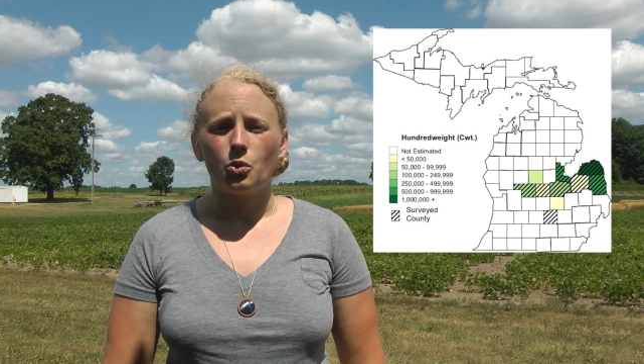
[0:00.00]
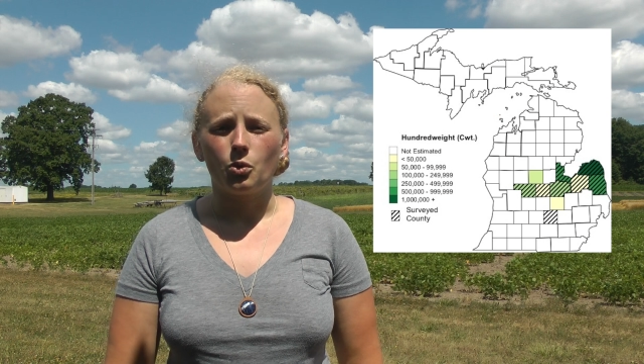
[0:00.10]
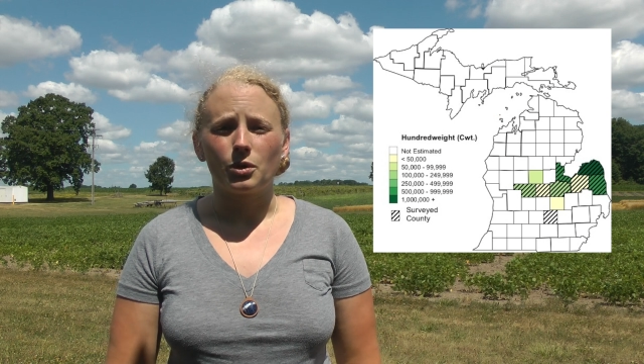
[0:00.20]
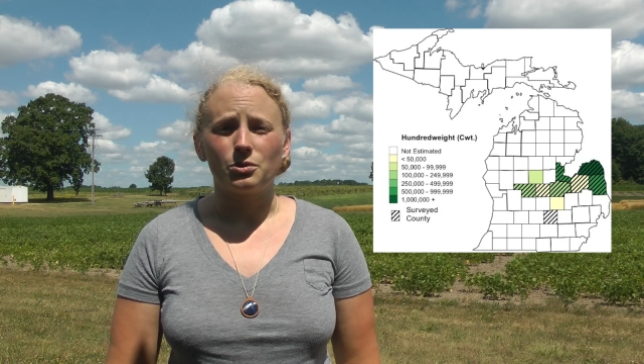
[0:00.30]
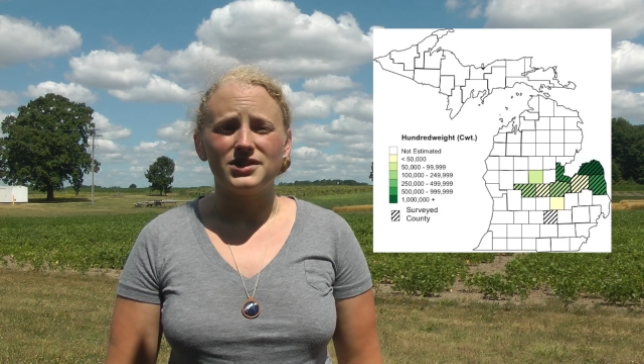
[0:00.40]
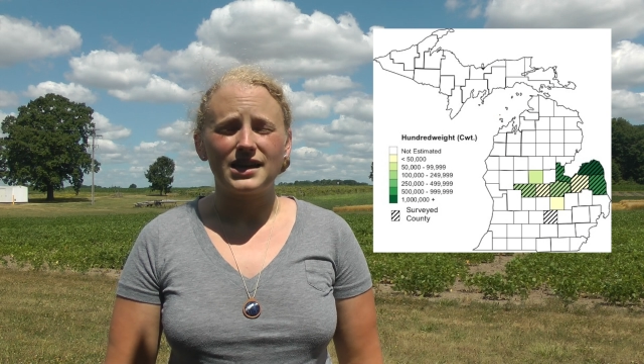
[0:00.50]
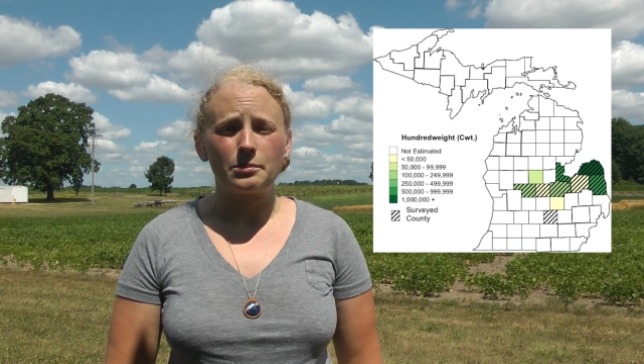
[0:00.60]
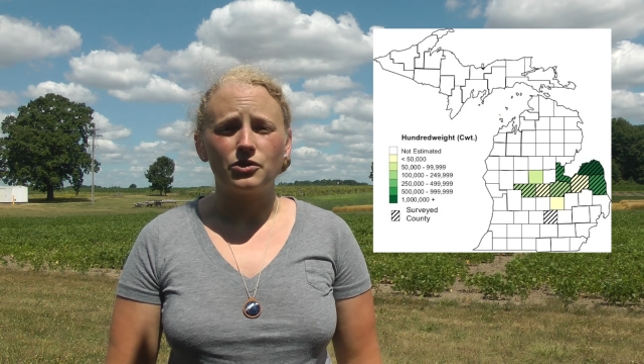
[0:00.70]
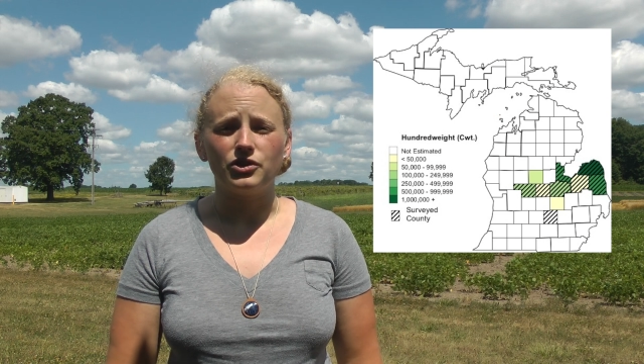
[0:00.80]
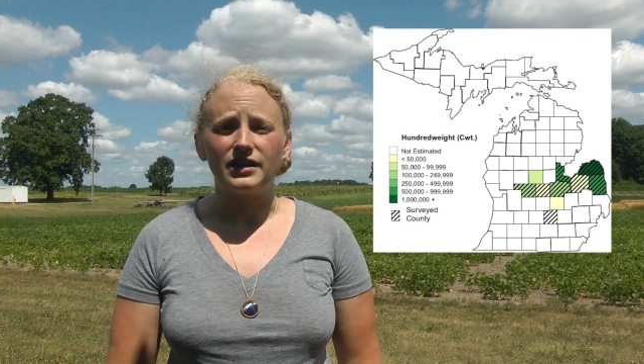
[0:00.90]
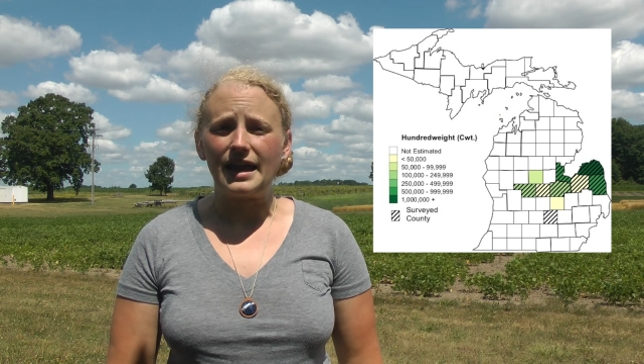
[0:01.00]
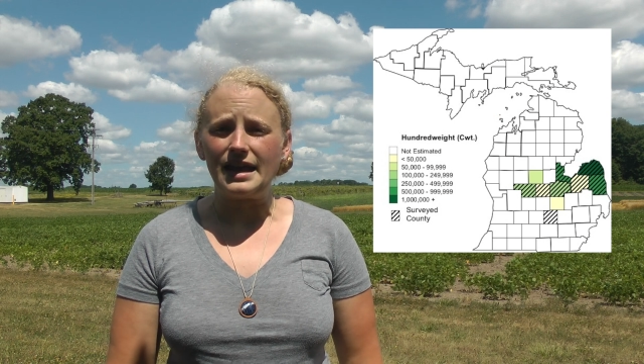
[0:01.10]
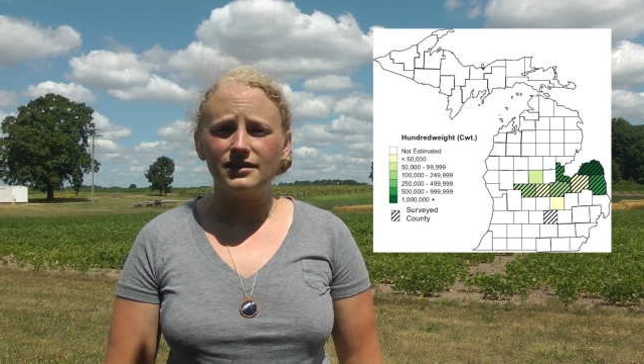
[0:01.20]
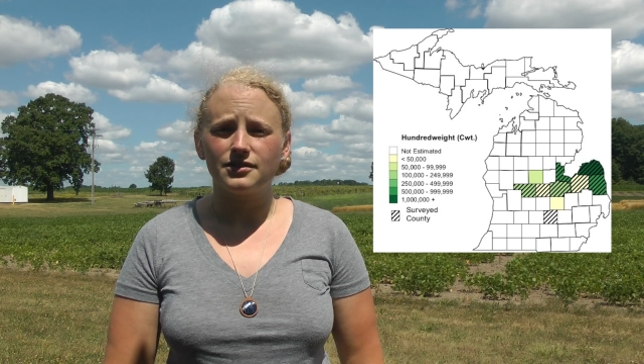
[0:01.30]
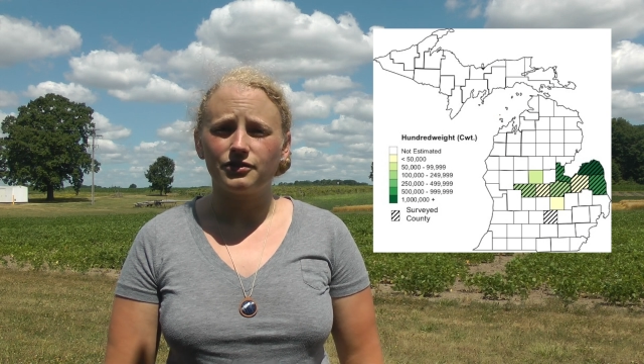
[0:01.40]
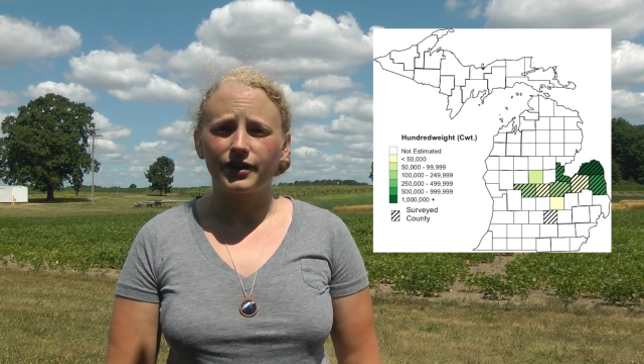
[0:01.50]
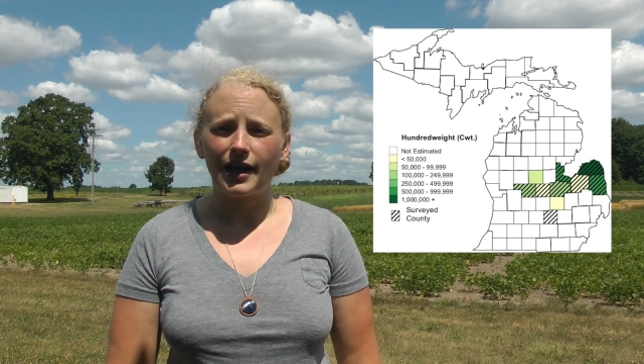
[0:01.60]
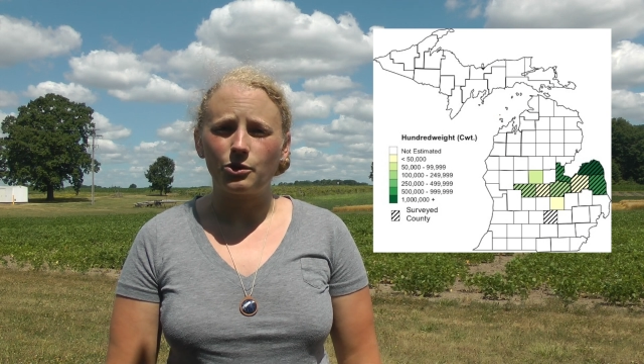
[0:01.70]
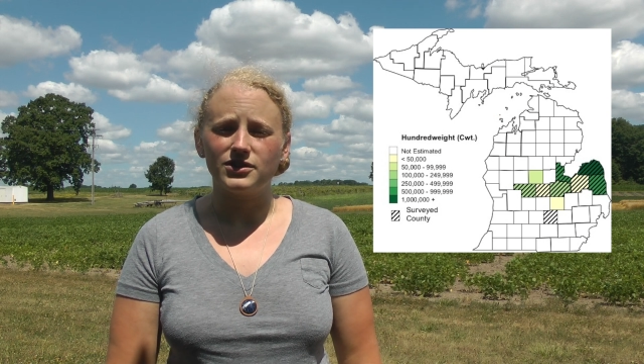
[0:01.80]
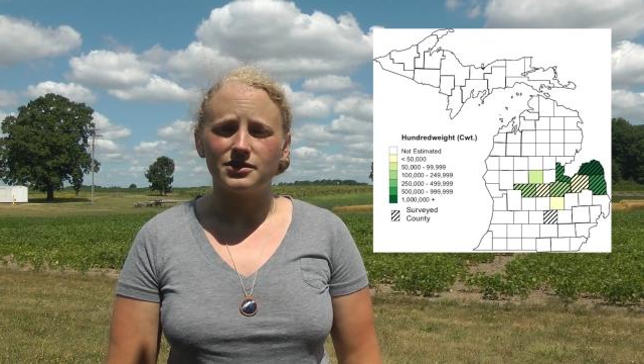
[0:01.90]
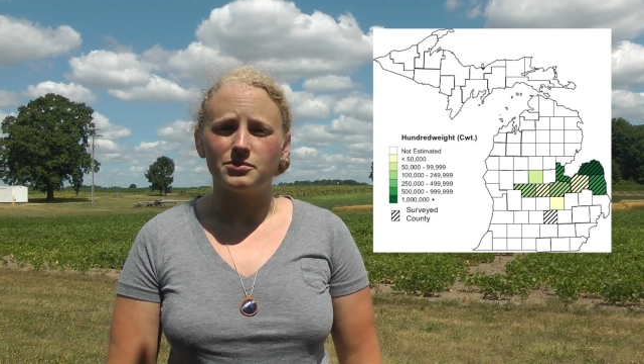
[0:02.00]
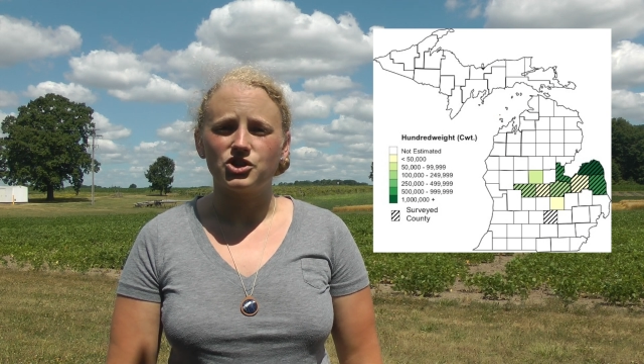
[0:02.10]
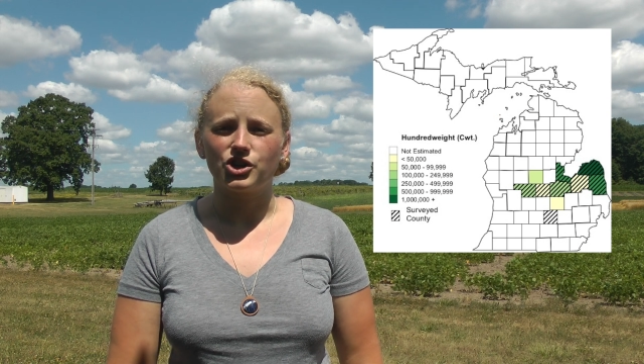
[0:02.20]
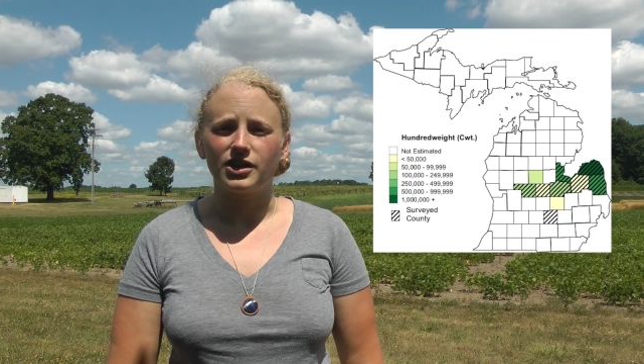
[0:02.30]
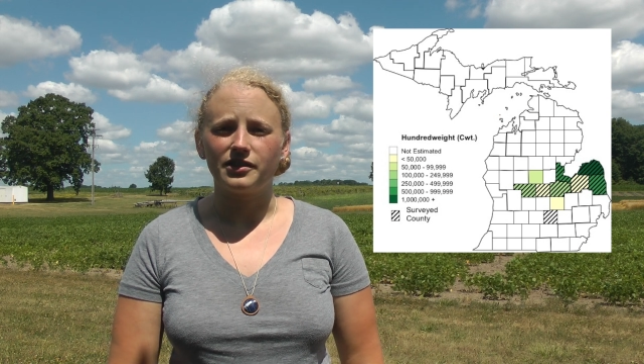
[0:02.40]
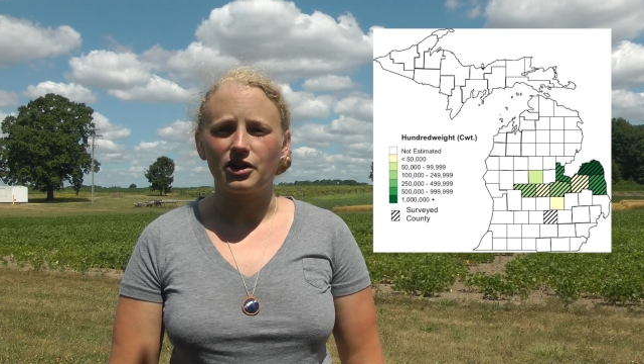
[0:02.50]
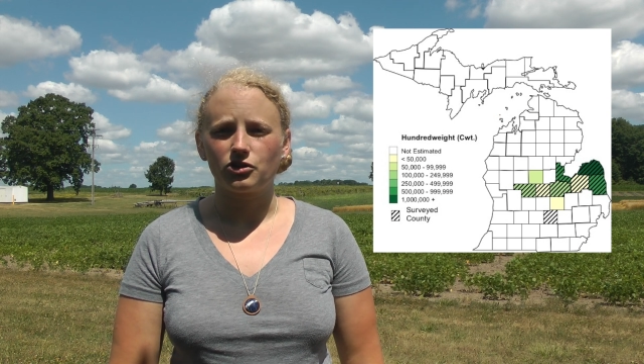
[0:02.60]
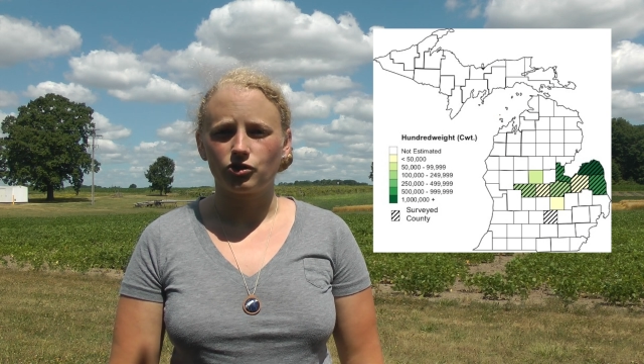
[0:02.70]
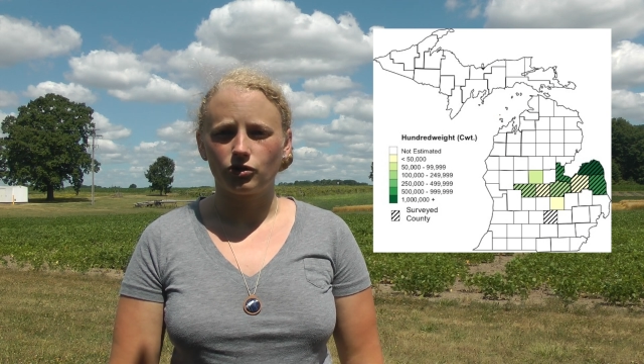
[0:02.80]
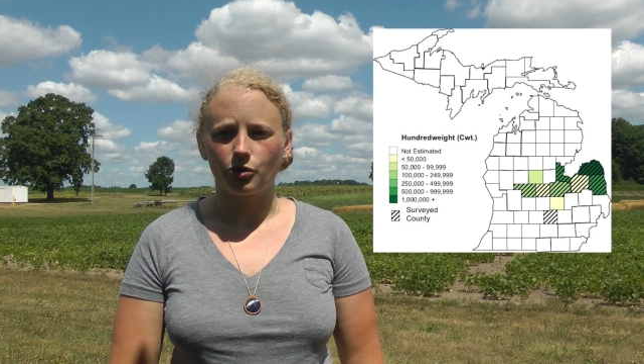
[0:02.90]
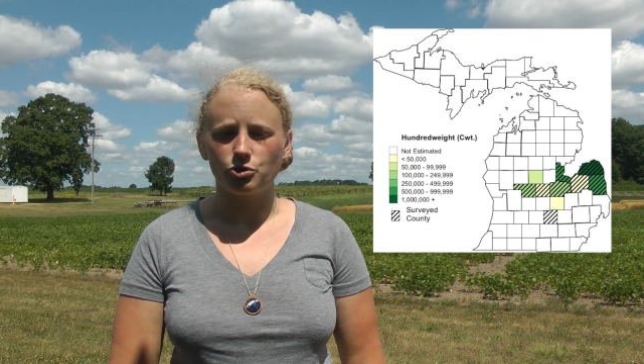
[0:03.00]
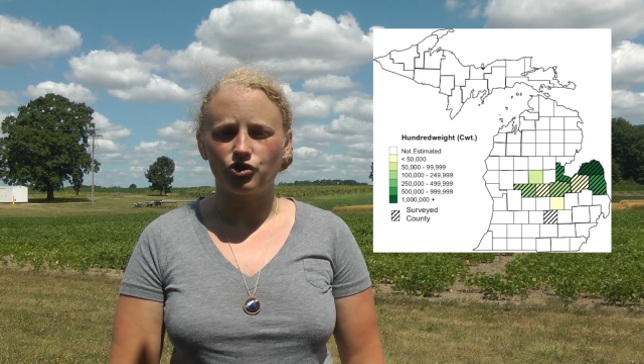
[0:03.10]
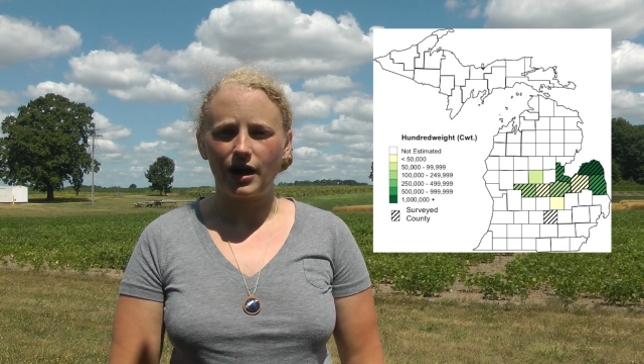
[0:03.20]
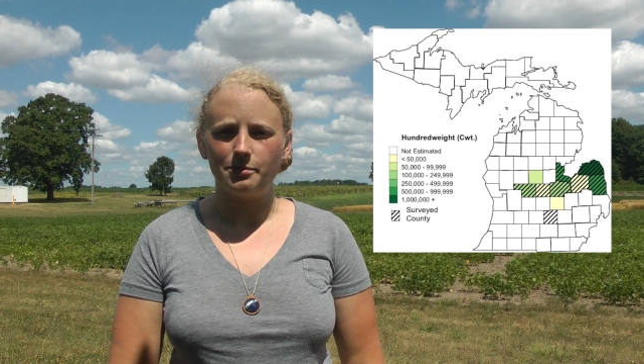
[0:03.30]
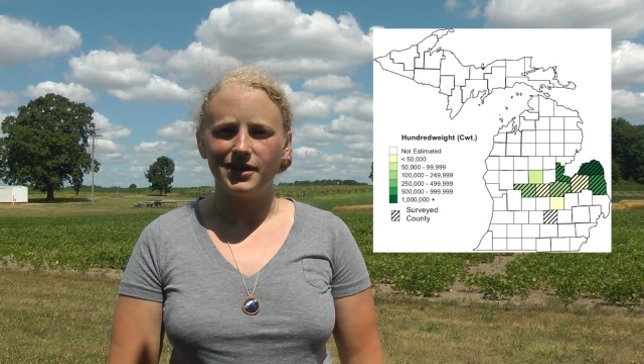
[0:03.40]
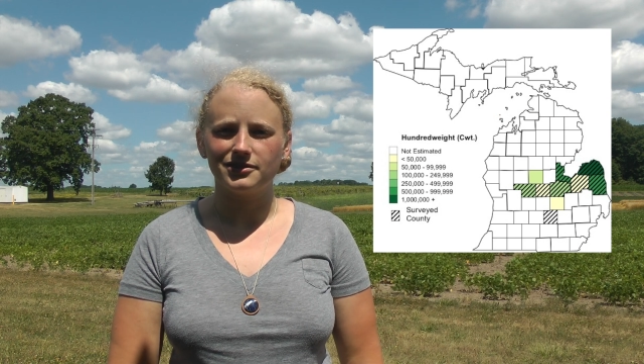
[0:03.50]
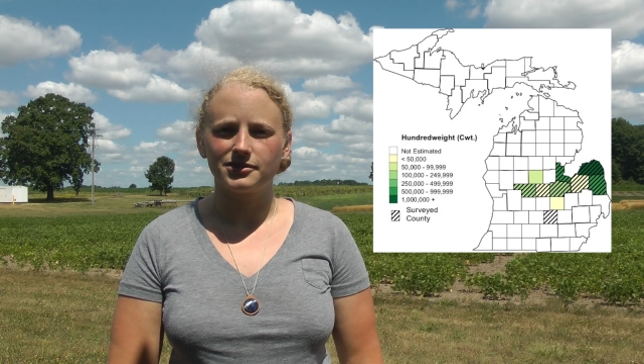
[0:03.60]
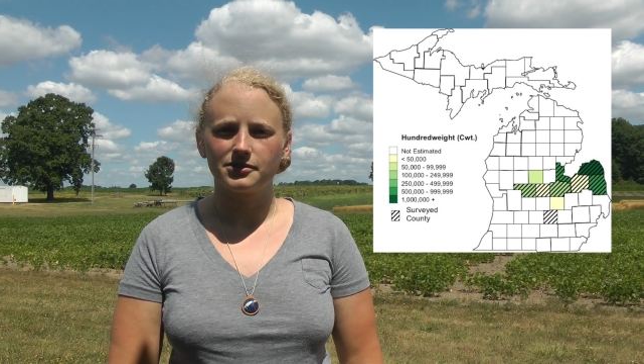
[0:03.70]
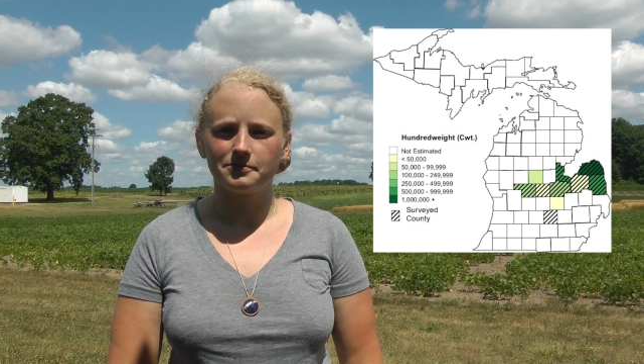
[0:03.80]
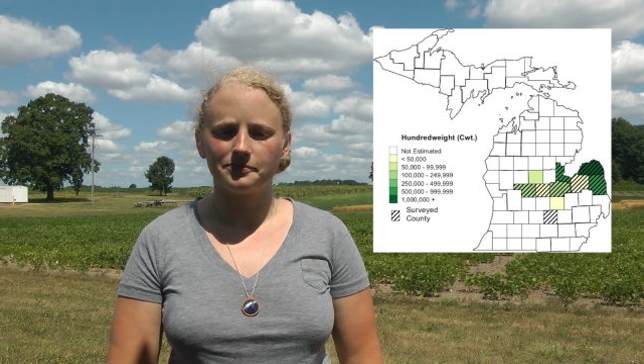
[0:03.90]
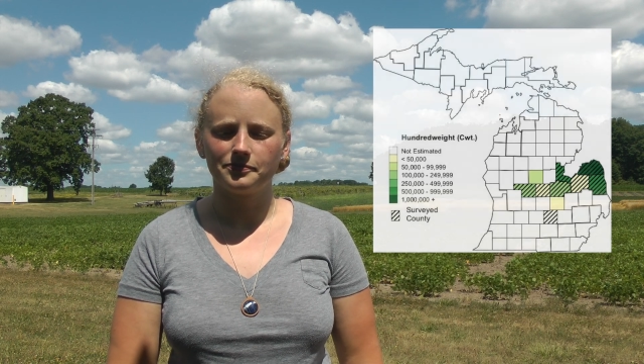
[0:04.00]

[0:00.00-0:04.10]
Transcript: where we sampled in 8 different counties in Michigan that grow dry beans.